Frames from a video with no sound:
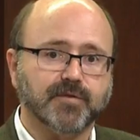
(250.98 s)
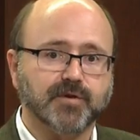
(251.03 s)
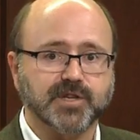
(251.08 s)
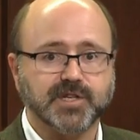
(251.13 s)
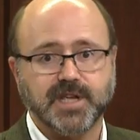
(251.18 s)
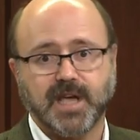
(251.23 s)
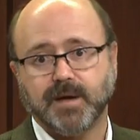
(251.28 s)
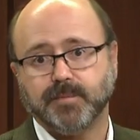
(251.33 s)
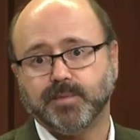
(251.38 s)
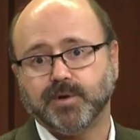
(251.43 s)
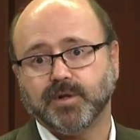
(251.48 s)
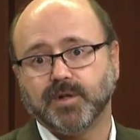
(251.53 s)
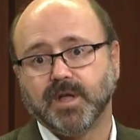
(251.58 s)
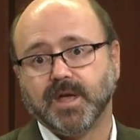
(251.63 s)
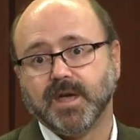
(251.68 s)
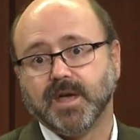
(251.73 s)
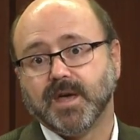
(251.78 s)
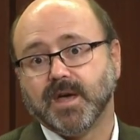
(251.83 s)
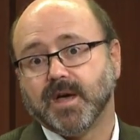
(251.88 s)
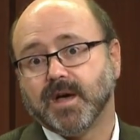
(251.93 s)
For example,
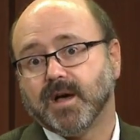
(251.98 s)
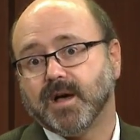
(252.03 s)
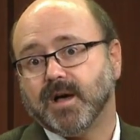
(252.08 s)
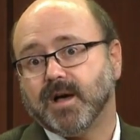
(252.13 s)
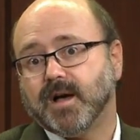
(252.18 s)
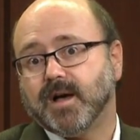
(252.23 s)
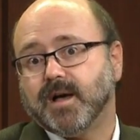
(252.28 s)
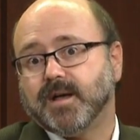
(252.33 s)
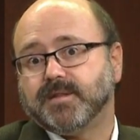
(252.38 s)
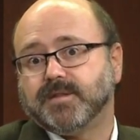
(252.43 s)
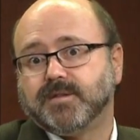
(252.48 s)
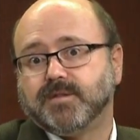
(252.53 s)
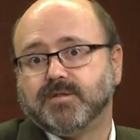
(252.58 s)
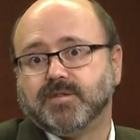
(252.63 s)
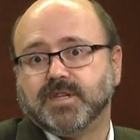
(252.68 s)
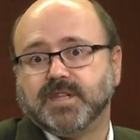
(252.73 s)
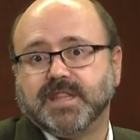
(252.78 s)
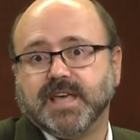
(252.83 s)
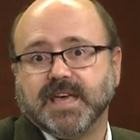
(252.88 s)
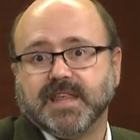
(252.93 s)
uh,
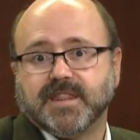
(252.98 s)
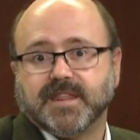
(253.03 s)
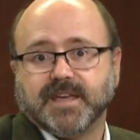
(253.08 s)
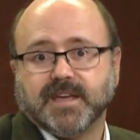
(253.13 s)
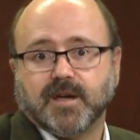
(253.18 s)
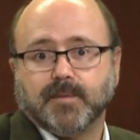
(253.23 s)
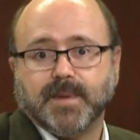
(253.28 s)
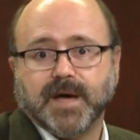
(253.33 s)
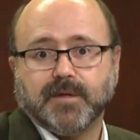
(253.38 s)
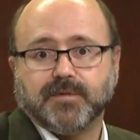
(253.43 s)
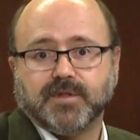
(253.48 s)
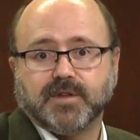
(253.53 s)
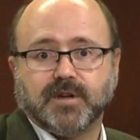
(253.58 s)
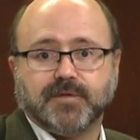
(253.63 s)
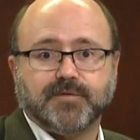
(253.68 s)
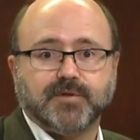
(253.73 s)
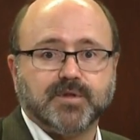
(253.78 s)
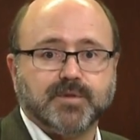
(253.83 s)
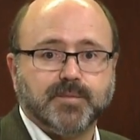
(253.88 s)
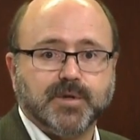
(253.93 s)
did they think about the
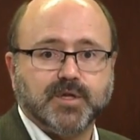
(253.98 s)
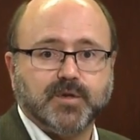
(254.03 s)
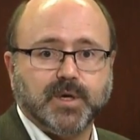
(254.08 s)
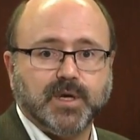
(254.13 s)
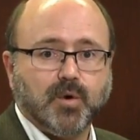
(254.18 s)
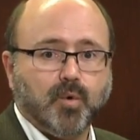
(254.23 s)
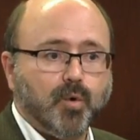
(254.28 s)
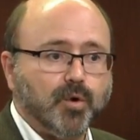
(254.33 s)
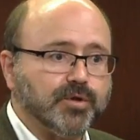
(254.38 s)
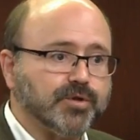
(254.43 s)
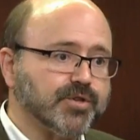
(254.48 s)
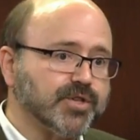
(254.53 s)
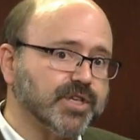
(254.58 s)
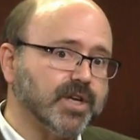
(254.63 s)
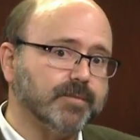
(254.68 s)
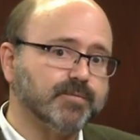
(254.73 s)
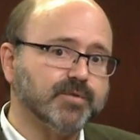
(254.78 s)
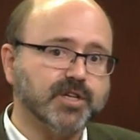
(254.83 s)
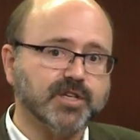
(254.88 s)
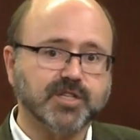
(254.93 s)
difference between older
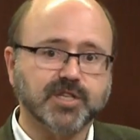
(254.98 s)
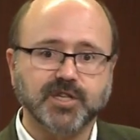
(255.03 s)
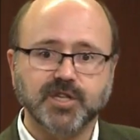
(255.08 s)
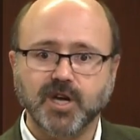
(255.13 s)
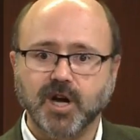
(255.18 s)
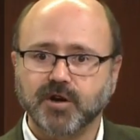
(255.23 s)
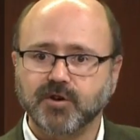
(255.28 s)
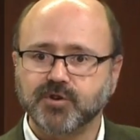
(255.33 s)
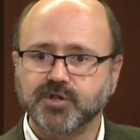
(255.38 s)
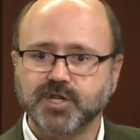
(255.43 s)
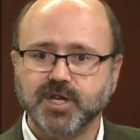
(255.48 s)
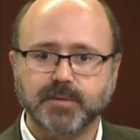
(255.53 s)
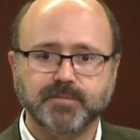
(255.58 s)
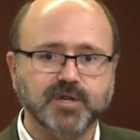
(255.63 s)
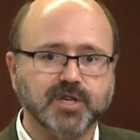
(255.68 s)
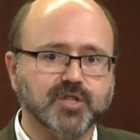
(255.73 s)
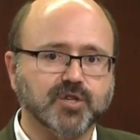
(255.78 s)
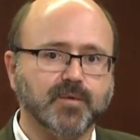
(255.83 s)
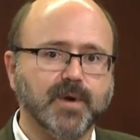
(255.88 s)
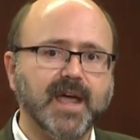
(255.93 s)
subjects and younger
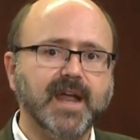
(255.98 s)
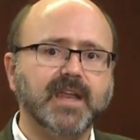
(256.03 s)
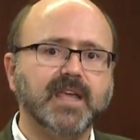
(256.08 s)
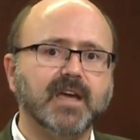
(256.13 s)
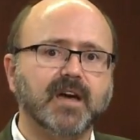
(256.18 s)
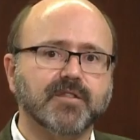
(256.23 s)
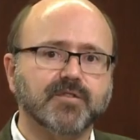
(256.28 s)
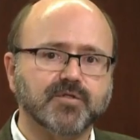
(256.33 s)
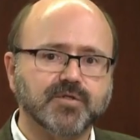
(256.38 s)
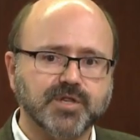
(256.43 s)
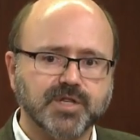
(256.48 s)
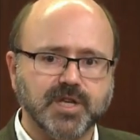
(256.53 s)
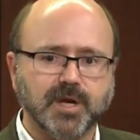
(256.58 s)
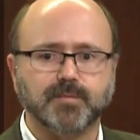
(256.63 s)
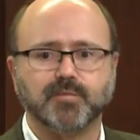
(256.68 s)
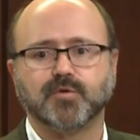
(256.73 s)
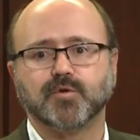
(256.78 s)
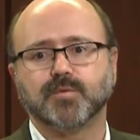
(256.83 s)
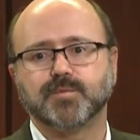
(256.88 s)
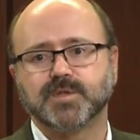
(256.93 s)
subjects or any other
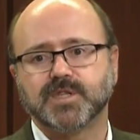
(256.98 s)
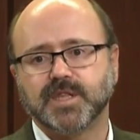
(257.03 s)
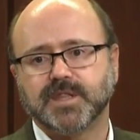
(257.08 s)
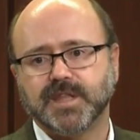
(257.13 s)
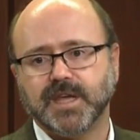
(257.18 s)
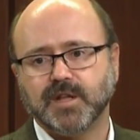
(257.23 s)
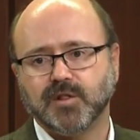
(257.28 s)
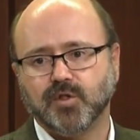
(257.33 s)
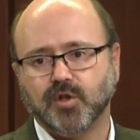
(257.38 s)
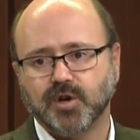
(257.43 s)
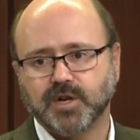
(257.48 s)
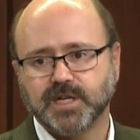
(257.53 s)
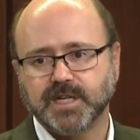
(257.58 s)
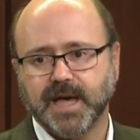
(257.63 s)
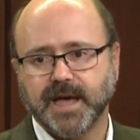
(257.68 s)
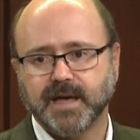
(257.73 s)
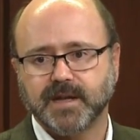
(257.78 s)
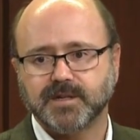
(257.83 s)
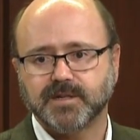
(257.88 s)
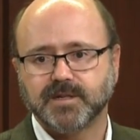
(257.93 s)
subgroups that they looked
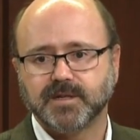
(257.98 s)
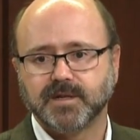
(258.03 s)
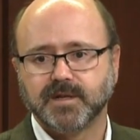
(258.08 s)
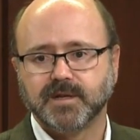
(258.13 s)
at?